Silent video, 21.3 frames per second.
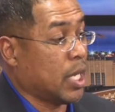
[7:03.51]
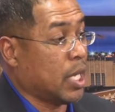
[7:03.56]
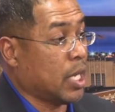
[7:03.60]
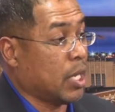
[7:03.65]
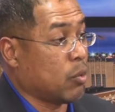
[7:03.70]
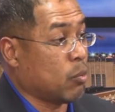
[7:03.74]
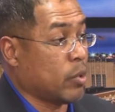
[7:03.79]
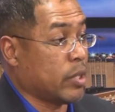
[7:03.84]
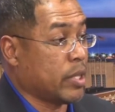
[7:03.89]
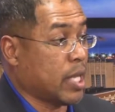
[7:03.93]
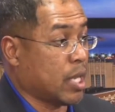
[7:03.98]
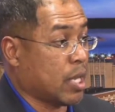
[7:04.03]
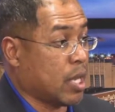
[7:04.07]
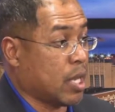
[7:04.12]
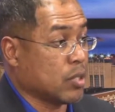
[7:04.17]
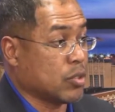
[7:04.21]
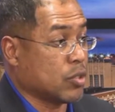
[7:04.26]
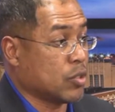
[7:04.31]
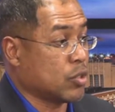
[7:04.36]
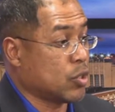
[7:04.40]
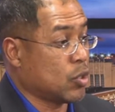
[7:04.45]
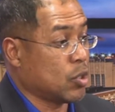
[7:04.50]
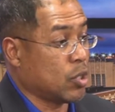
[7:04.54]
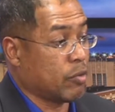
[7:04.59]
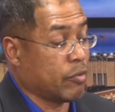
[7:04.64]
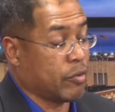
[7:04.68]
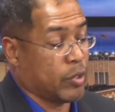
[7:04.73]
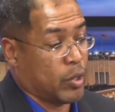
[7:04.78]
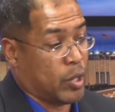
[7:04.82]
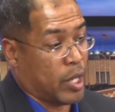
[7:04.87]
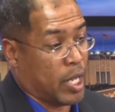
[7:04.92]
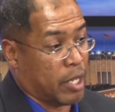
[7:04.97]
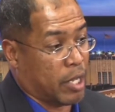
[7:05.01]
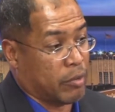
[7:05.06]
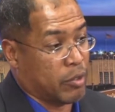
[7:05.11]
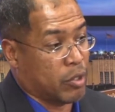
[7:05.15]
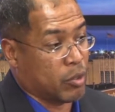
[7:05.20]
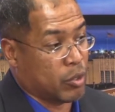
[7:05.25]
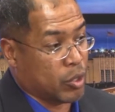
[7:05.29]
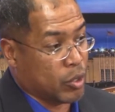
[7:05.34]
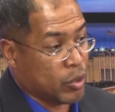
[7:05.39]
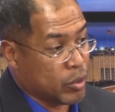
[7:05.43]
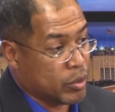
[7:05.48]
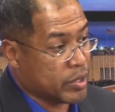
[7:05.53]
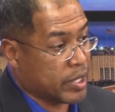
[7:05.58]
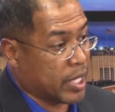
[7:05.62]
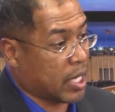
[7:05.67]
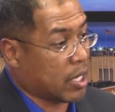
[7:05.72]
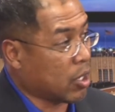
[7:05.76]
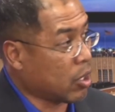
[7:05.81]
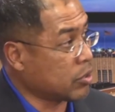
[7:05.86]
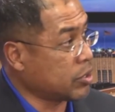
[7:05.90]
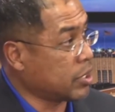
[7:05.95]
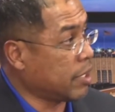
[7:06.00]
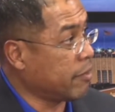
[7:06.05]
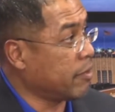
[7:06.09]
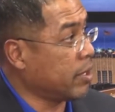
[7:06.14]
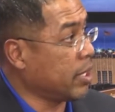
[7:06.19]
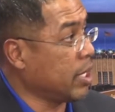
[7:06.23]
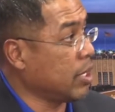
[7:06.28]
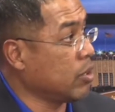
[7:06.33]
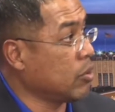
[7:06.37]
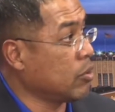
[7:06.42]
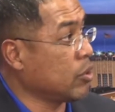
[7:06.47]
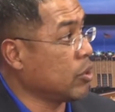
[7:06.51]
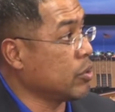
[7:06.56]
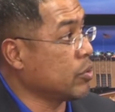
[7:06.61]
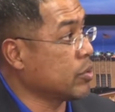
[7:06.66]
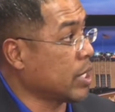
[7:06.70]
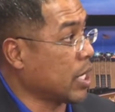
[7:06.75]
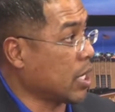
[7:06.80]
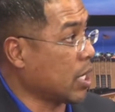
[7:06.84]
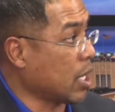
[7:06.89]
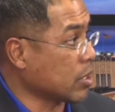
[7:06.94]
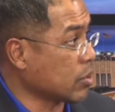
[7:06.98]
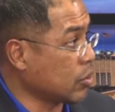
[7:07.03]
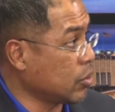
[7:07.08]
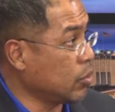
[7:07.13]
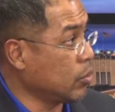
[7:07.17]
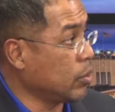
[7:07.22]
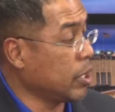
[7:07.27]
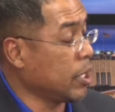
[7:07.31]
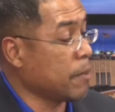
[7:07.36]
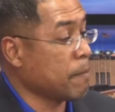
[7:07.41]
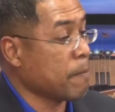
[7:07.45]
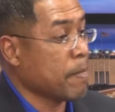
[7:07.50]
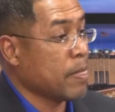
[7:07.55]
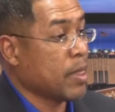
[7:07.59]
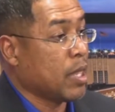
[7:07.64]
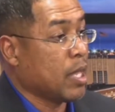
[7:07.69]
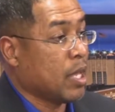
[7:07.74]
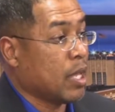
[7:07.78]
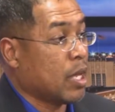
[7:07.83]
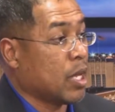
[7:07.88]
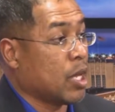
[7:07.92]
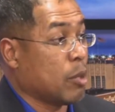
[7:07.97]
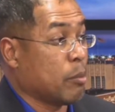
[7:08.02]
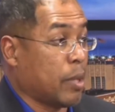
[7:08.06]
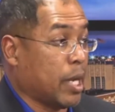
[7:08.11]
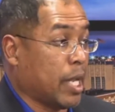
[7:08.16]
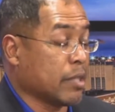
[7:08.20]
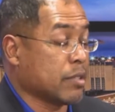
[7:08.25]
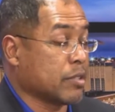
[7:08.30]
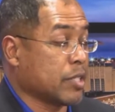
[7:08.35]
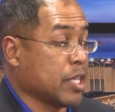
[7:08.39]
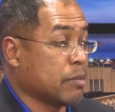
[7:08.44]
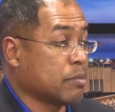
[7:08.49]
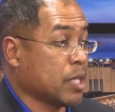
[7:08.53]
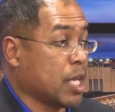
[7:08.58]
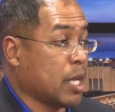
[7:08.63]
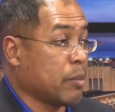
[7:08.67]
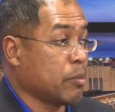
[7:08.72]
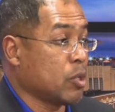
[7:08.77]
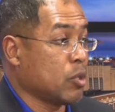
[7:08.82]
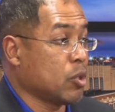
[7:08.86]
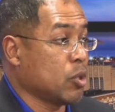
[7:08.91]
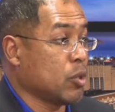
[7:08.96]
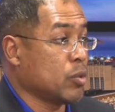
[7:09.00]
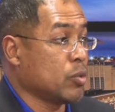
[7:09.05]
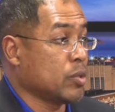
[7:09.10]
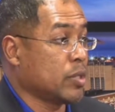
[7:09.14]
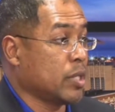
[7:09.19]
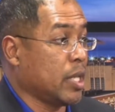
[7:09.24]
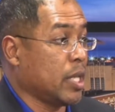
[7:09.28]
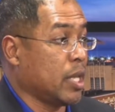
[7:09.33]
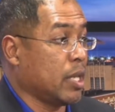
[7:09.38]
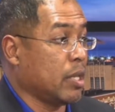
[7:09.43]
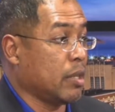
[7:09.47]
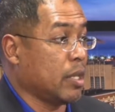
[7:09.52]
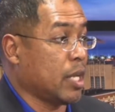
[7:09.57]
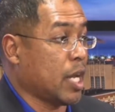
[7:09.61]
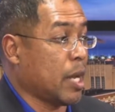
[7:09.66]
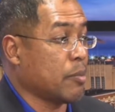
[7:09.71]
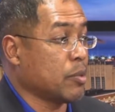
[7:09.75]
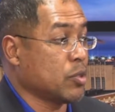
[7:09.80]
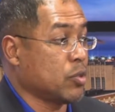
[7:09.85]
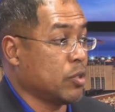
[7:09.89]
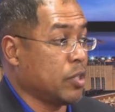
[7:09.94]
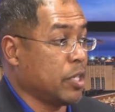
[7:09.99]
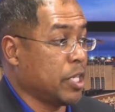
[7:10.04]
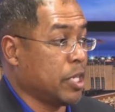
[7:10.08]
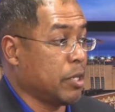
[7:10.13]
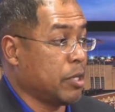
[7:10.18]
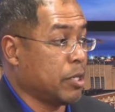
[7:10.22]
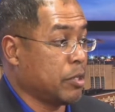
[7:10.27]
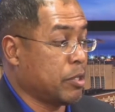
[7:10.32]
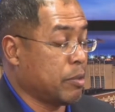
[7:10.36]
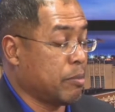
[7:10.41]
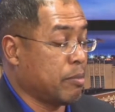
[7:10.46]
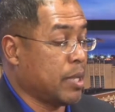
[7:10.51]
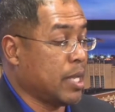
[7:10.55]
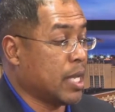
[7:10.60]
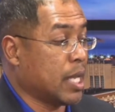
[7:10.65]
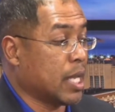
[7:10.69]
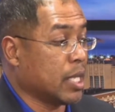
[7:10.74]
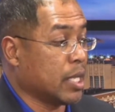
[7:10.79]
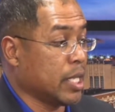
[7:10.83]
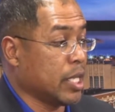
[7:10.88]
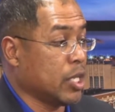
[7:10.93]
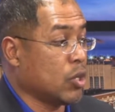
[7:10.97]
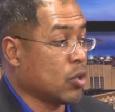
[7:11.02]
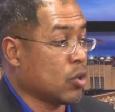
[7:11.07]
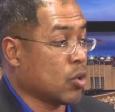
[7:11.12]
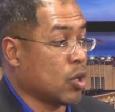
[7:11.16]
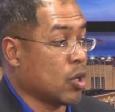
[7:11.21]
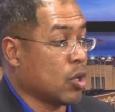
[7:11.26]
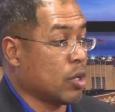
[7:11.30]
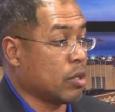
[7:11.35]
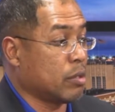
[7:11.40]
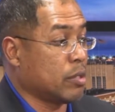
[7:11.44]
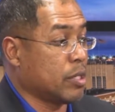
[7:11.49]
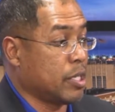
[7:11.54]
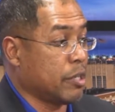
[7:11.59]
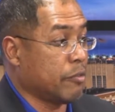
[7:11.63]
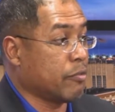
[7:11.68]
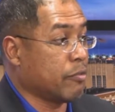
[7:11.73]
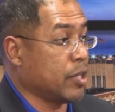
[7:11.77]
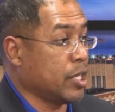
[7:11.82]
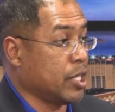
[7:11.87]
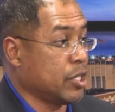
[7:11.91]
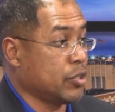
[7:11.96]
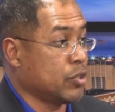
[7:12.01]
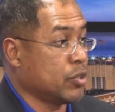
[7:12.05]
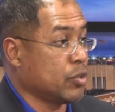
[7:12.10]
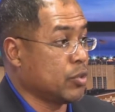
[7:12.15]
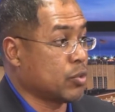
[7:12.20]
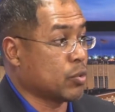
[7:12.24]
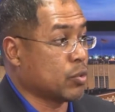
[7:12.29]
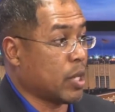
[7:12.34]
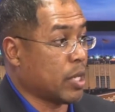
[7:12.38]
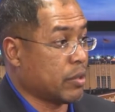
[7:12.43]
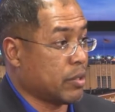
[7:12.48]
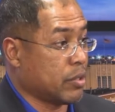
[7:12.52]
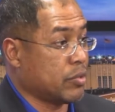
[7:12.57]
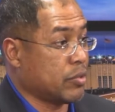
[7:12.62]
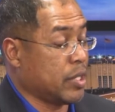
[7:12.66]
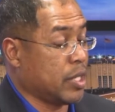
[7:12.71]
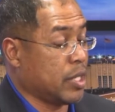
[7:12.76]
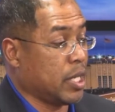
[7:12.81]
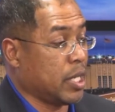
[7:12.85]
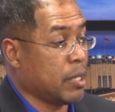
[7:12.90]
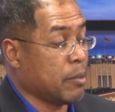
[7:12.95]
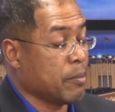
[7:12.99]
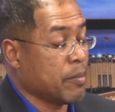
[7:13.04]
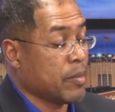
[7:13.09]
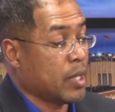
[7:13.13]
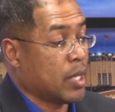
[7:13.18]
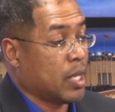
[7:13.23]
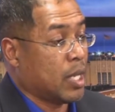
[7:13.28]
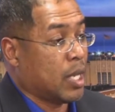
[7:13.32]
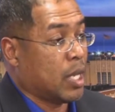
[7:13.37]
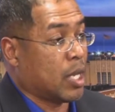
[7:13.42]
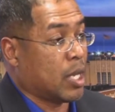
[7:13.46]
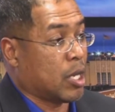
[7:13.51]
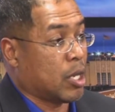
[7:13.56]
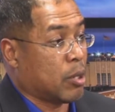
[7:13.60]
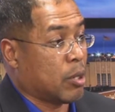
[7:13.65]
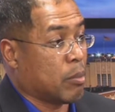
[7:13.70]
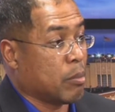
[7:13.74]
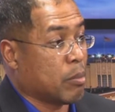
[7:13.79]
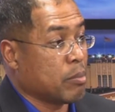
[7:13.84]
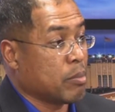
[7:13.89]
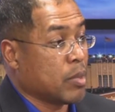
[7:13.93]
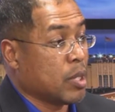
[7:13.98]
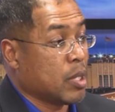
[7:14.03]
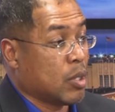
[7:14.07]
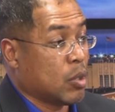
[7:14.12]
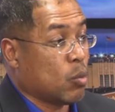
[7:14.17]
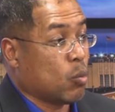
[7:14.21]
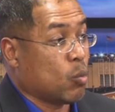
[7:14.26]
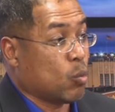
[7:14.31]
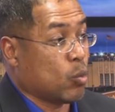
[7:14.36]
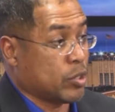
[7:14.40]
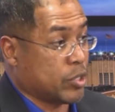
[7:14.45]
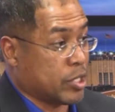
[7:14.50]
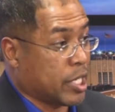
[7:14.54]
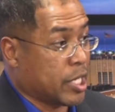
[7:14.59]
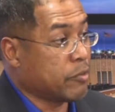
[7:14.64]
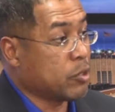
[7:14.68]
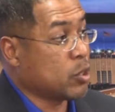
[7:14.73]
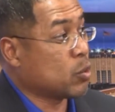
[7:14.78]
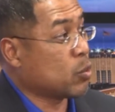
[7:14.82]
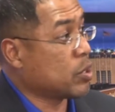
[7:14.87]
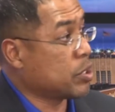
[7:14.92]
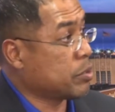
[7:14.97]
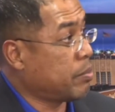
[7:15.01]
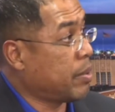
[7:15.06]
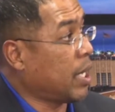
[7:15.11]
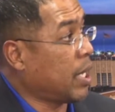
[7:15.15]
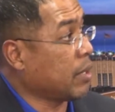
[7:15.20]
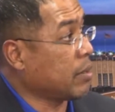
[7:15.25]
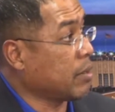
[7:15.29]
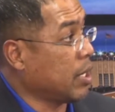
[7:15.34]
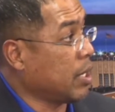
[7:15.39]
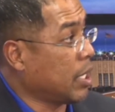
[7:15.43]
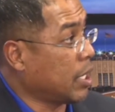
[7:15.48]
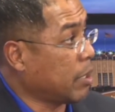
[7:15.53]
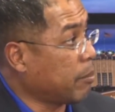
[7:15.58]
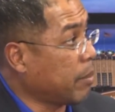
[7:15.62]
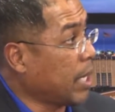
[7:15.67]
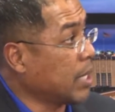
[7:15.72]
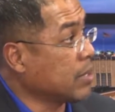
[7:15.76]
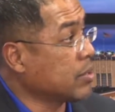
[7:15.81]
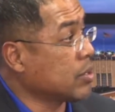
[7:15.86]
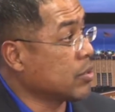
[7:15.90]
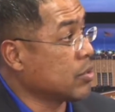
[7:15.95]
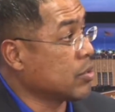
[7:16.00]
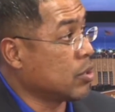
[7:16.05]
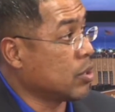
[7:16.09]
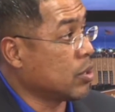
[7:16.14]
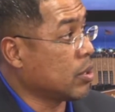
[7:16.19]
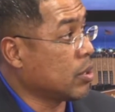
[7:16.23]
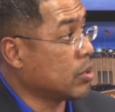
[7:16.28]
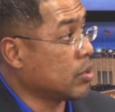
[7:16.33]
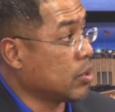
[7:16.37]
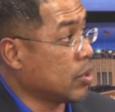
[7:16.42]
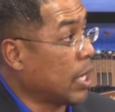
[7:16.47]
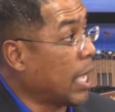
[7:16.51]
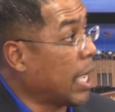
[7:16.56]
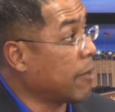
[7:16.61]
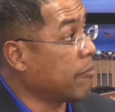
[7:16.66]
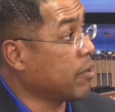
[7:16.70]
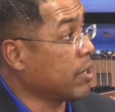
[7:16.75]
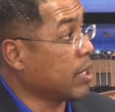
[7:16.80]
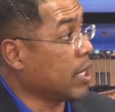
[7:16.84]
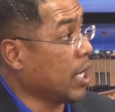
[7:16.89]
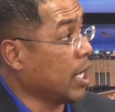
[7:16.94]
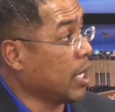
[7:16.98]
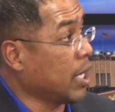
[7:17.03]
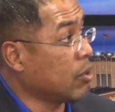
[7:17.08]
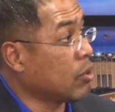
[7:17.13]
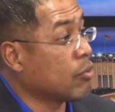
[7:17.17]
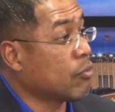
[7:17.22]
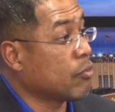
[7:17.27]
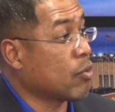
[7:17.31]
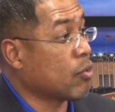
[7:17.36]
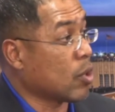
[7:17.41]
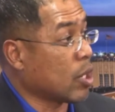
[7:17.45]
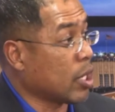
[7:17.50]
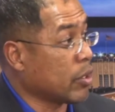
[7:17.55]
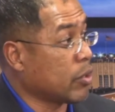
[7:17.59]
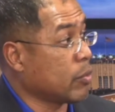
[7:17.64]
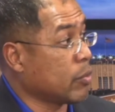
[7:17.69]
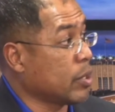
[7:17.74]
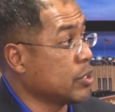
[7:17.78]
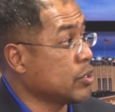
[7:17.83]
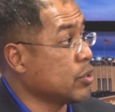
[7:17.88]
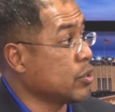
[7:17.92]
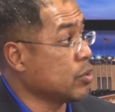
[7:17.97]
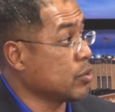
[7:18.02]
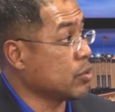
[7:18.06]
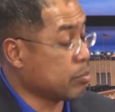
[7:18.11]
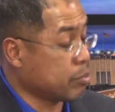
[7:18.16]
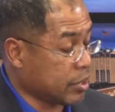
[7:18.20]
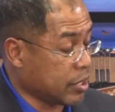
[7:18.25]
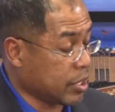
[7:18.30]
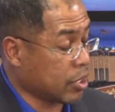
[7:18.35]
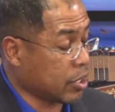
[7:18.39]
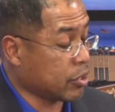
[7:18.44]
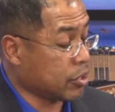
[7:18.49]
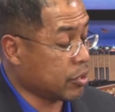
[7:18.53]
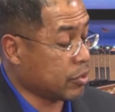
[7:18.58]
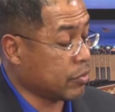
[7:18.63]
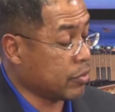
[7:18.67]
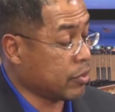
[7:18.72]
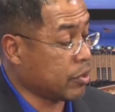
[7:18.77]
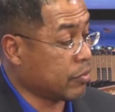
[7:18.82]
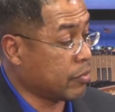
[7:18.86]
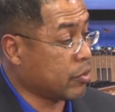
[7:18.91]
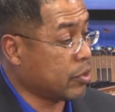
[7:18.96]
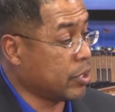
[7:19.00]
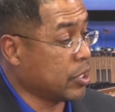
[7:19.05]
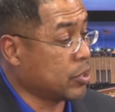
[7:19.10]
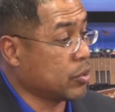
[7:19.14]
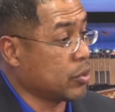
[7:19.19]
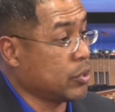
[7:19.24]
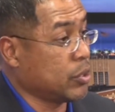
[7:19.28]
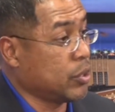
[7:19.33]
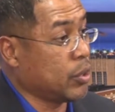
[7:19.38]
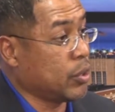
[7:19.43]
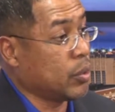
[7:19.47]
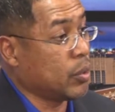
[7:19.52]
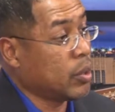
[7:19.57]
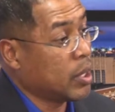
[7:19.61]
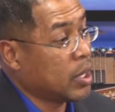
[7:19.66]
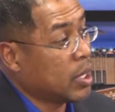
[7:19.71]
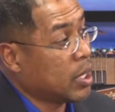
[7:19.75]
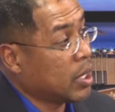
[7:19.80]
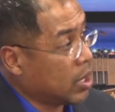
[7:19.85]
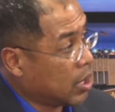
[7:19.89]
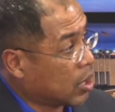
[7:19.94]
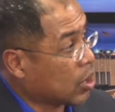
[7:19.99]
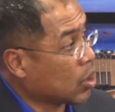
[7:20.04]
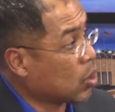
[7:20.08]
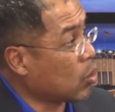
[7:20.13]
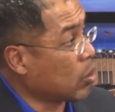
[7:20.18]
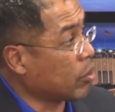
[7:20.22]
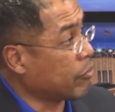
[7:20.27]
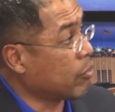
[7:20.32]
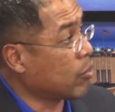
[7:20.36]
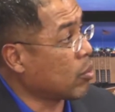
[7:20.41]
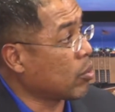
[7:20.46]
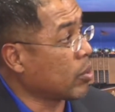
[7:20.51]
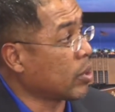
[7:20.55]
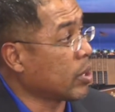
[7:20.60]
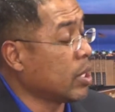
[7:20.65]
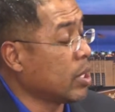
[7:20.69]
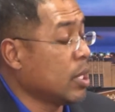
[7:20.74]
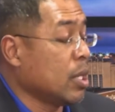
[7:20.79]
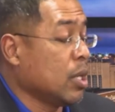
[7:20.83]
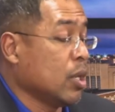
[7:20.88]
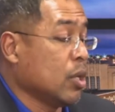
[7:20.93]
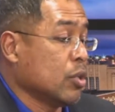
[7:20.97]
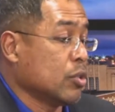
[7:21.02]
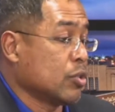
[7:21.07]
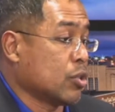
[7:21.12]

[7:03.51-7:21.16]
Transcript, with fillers: And with that constant turnover, you, have, you lose that longevity, you lose that continuity. Uh, but at the same time, you lose the, the opportunity to, to be a leader on different issues throughout the city, um, which give you respect and a basis to, to advocate for other issues, particularly uh, for District 2 uh, going forward. Yeah.